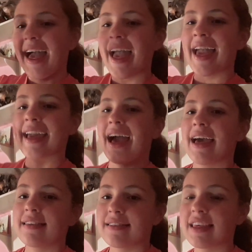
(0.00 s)
Hey
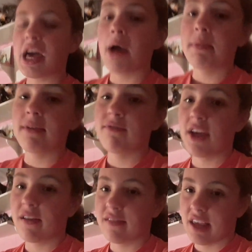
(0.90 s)
guys, Scalping
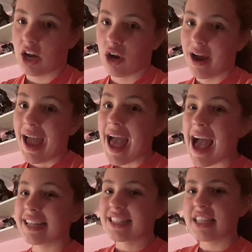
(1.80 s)
Fields here,
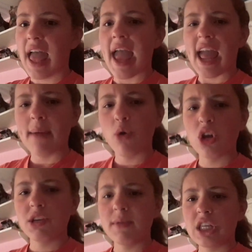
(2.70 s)
and today I'm
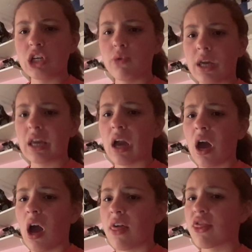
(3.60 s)
going to be doing
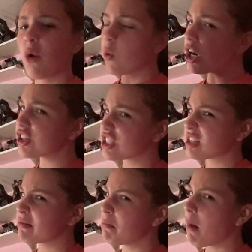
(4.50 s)
the
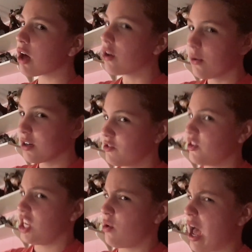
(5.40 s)
worst model horse
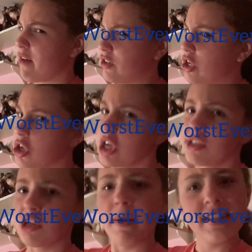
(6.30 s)
video ever.
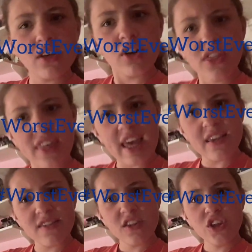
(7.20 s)
So basically
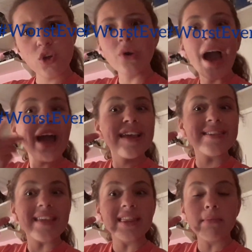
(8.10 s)
things you
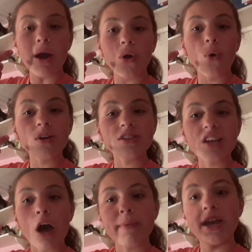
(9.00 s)
guys in the model horse
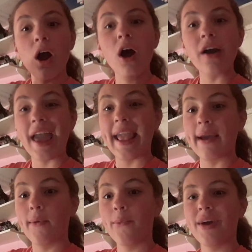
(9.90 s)
hobby all
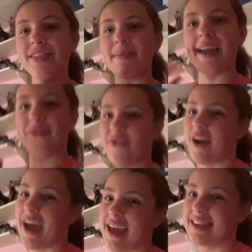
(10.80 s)
hate, with my
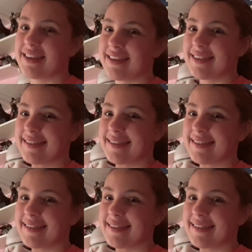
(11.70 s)
friend.